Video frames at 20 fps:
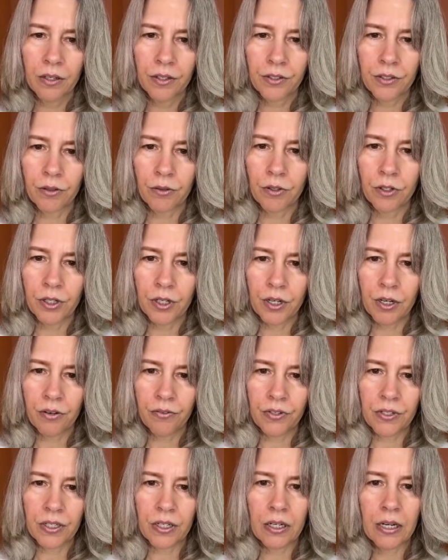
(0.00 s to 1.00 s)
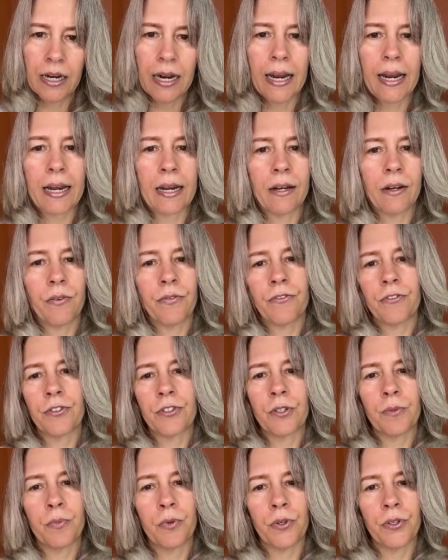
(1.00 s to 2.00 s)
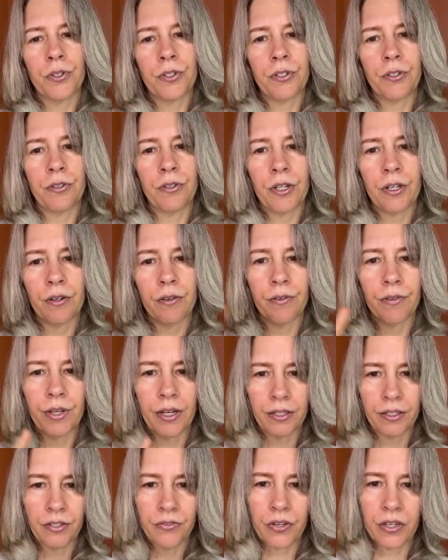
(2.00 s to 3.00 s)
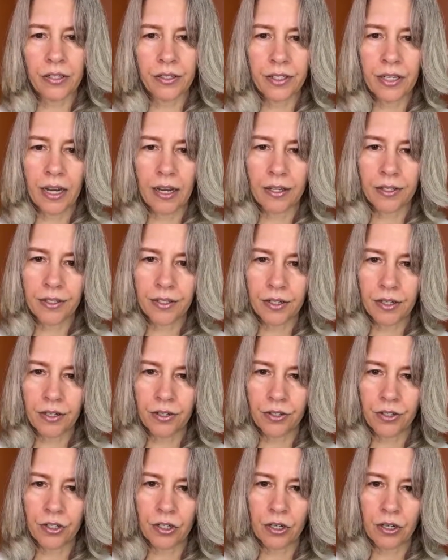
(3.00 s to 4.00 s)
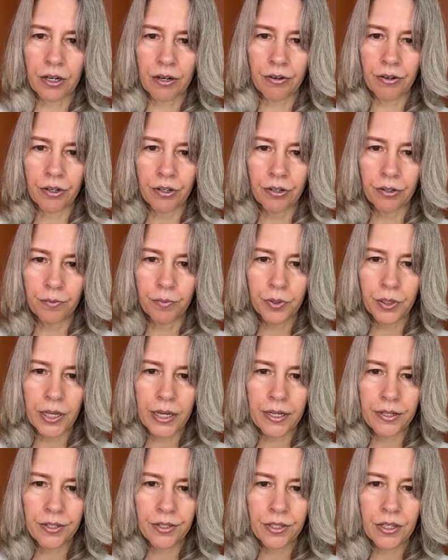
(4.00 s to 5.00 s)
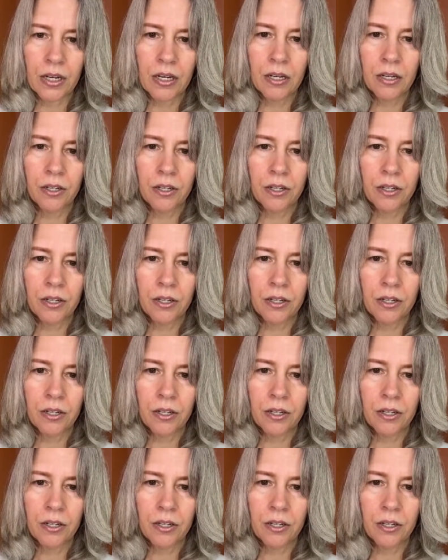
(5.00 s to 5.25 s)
So good enough is at an 8 for a support studio. That's fantastic. You're starting out in a good place.